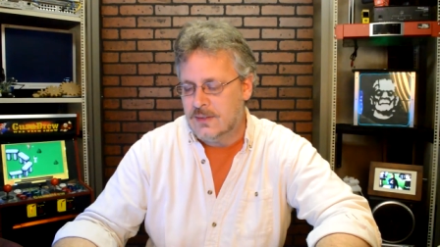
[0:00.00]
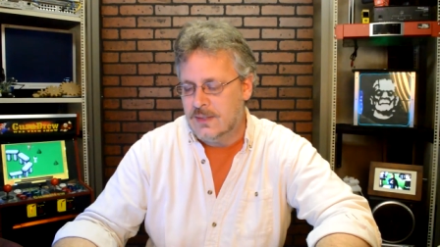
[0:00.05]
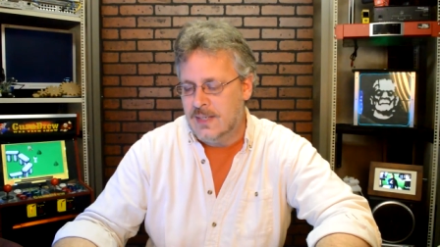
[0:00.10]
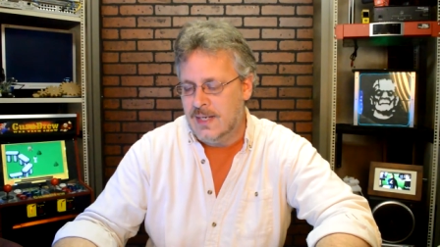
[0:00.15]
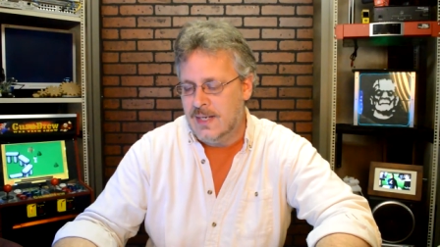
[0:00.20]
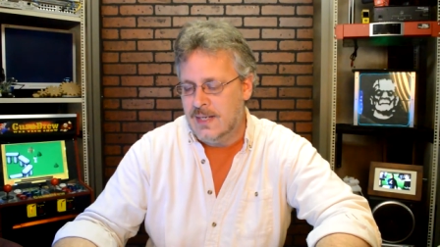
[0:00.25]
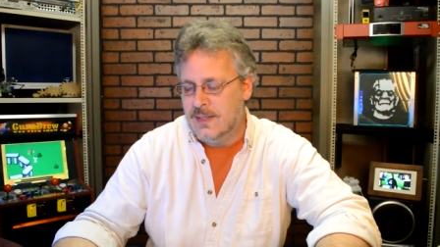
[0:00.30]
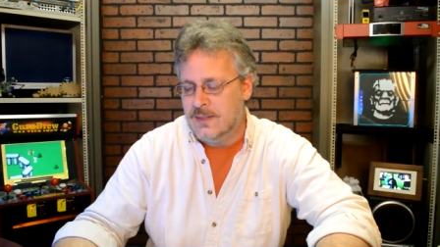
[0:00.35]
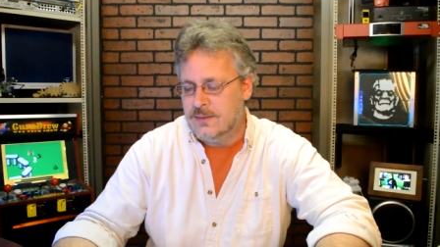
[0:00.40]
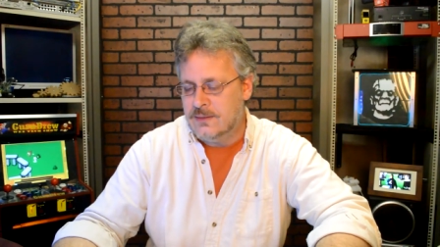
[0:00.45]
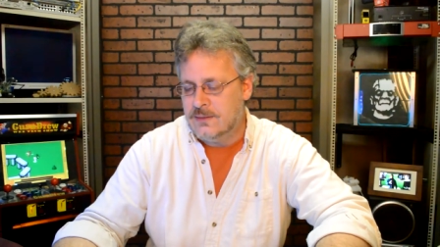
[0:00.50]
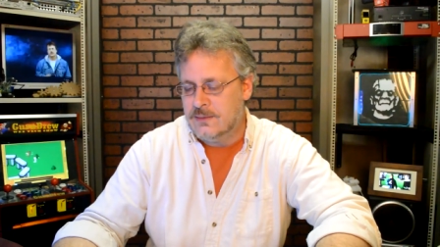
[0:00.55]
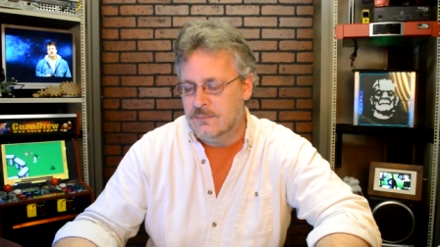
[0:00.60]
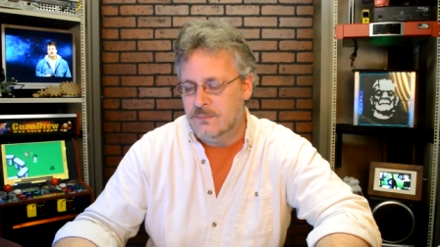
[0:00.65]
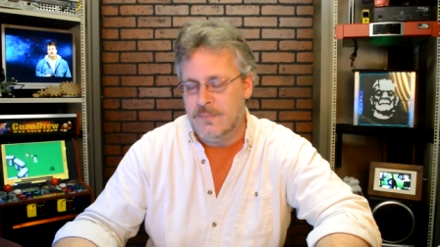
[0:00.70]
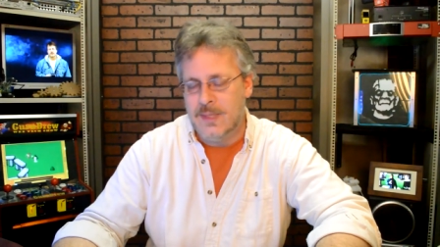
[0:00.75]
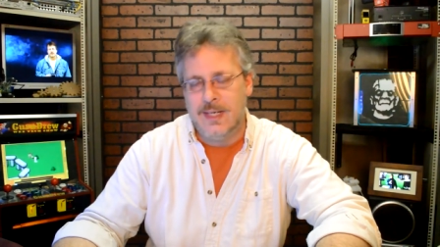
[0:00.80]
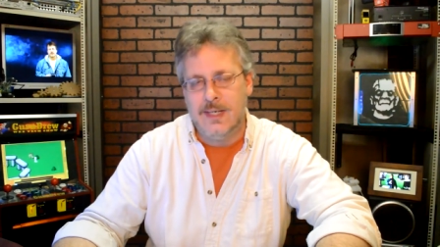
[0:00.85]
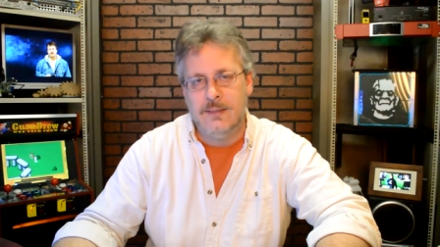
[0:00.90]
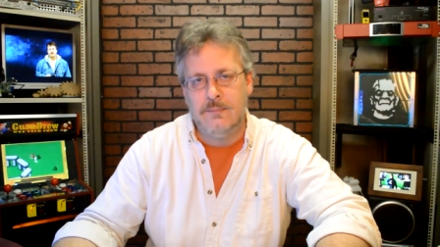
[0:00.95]
and
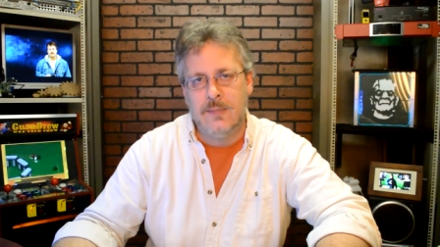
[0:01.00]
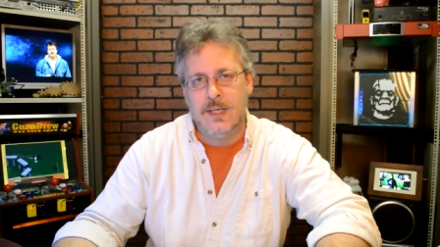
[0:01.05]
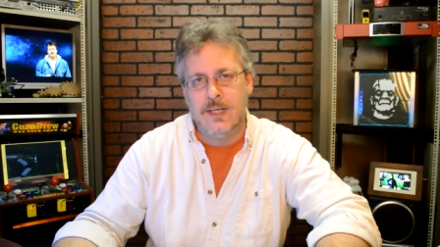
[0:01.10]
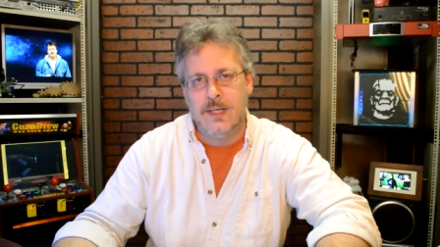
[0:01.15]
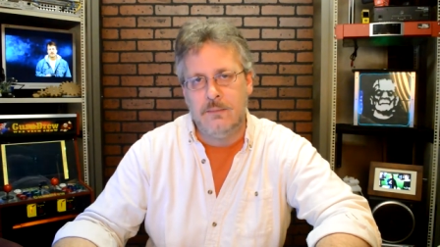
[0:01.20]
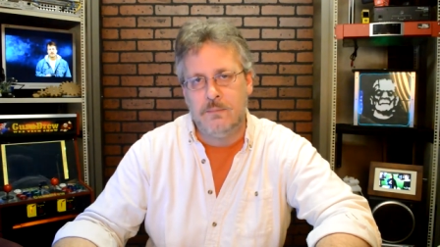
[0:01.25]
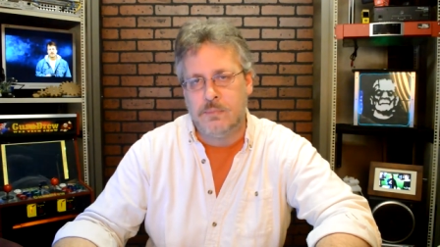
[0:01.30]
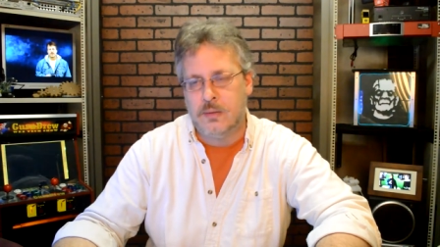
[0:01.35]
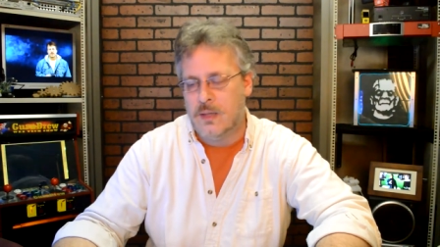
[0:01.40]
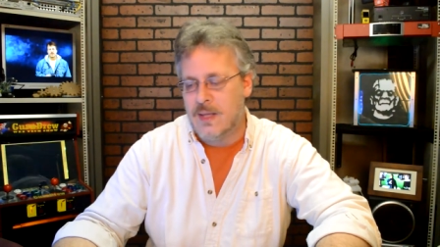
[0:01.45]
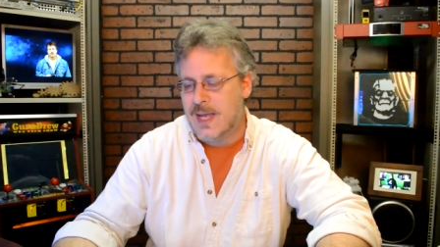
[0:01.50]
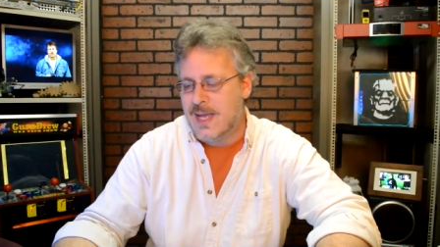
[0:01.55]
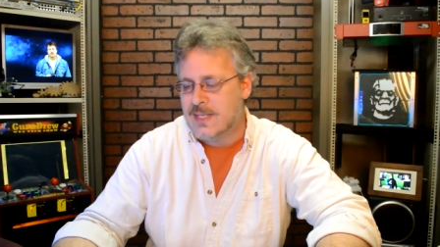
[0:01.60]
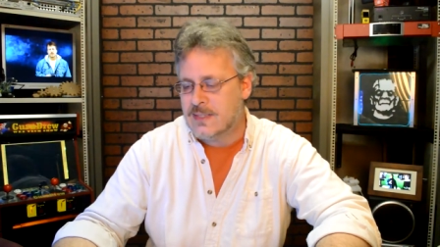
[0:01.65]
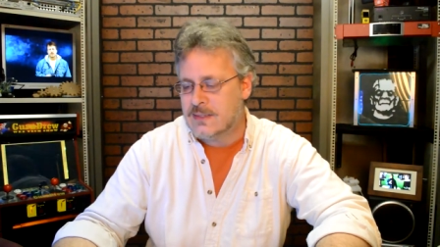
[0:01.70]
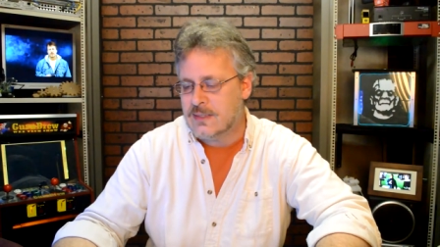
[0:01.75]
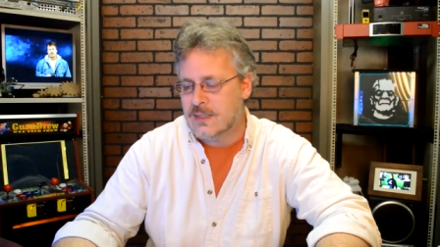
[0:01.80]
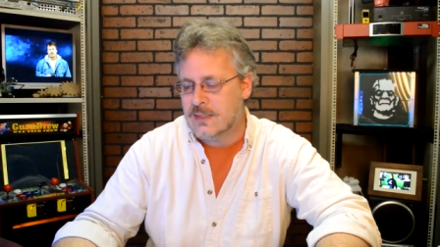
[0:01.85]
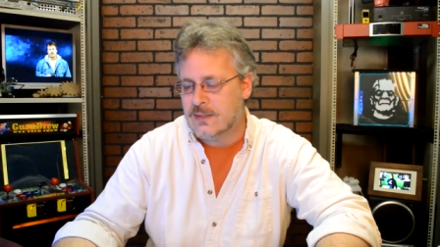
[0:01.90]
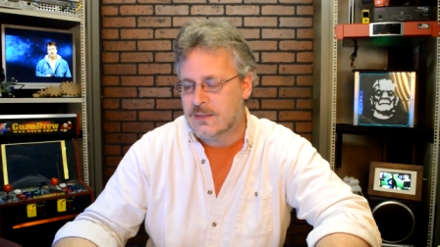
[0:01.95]
many, many
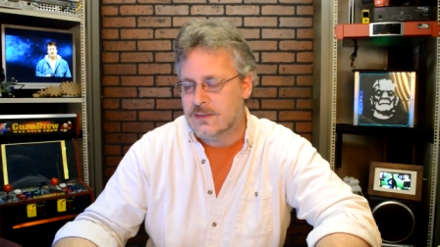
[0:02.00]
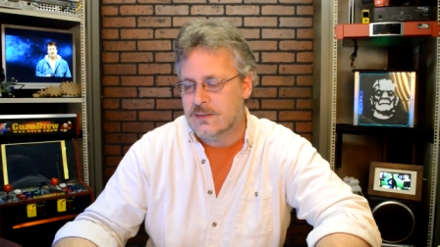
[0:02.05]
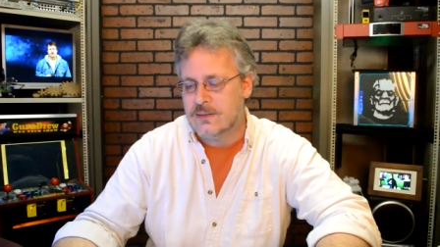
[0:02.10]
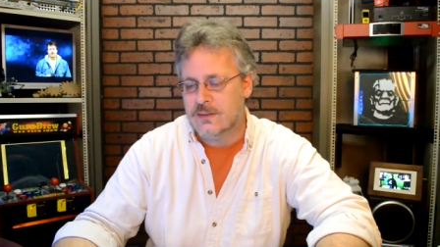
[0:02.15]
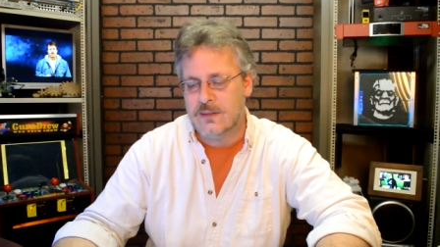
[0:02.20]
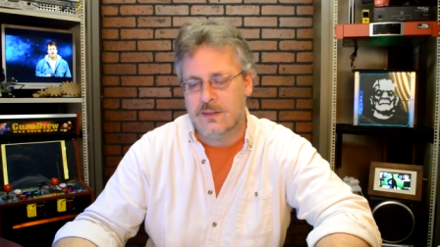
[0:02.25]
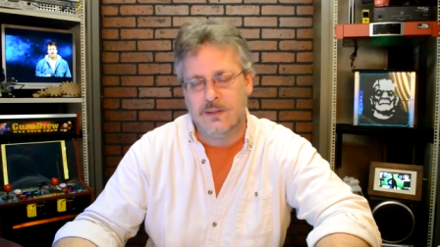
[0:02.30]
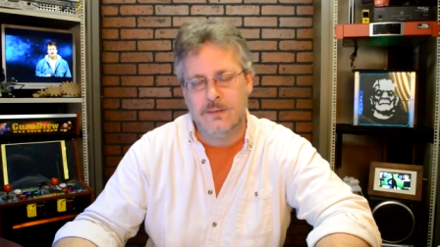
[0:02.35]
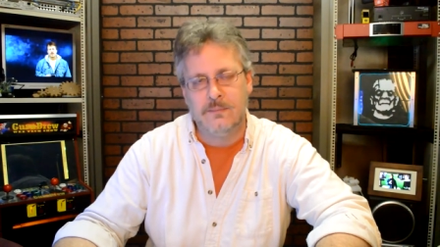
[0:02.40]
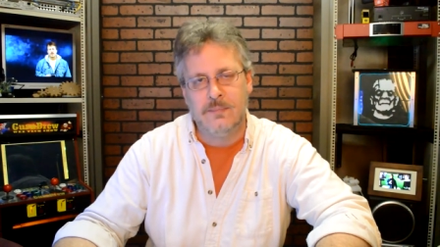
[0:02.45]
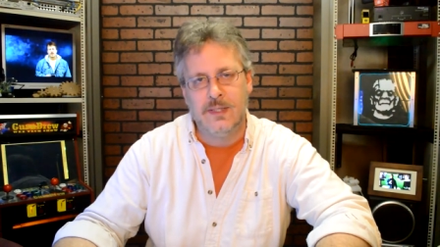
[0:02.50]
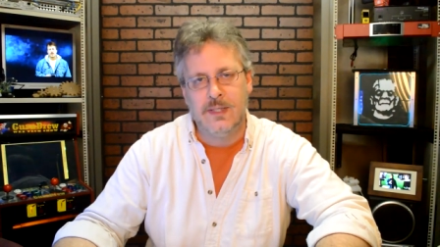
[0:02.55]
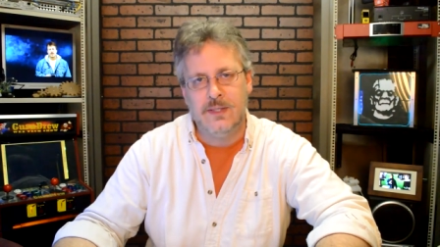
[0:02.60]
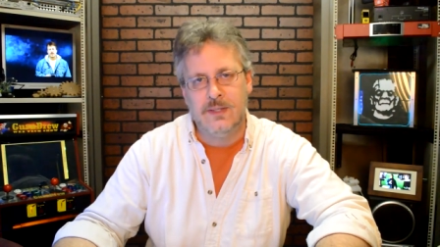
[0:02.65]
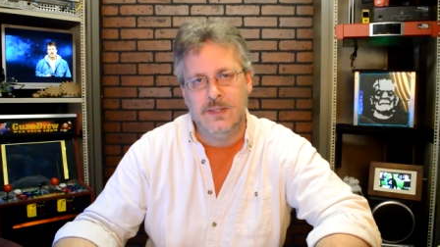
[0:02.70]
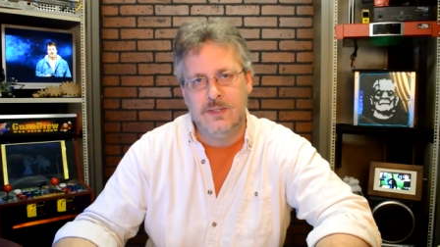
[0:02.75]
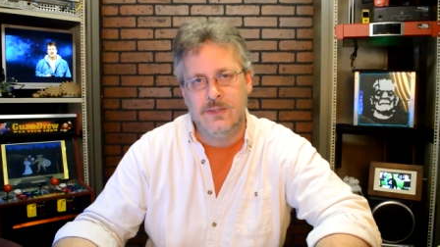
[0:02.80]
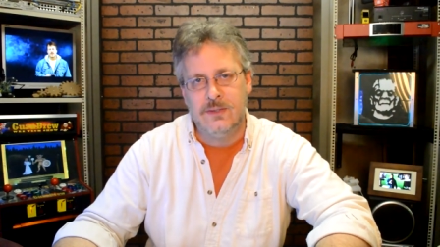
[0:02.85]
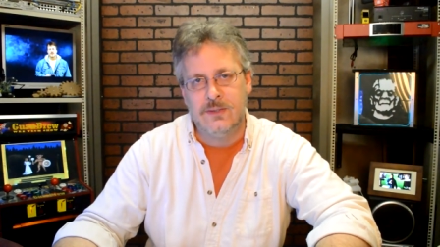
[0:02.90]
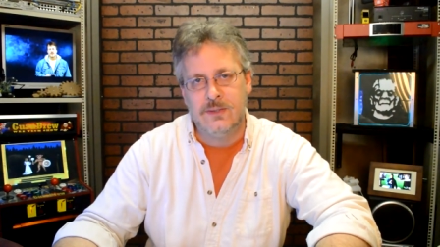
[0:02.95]
plastics are
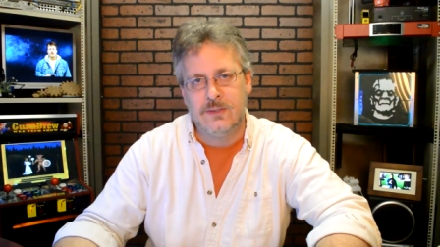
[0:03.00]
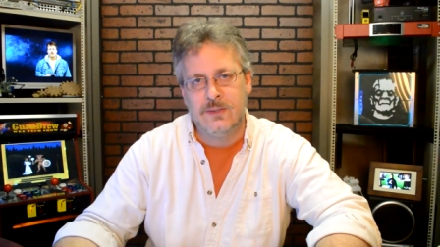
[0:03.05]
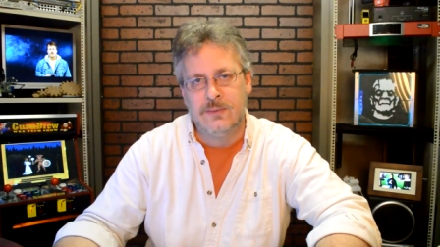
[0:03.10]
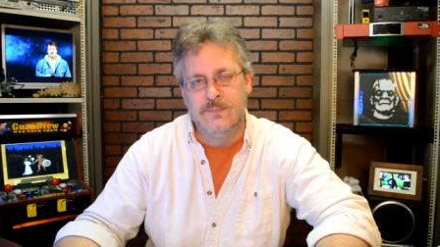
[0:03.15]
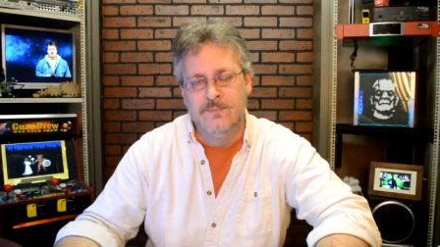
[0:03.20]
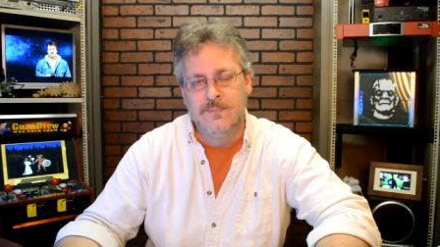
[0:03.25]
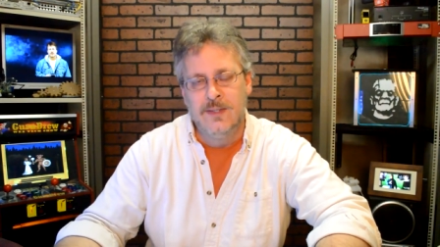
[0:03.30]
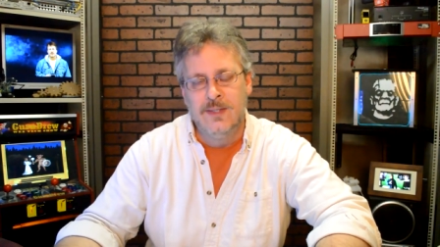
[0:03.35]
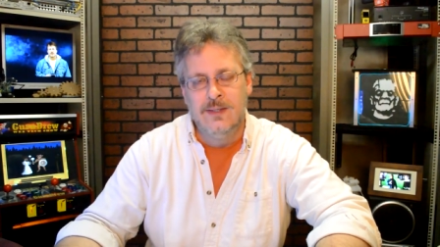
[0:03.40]
being used.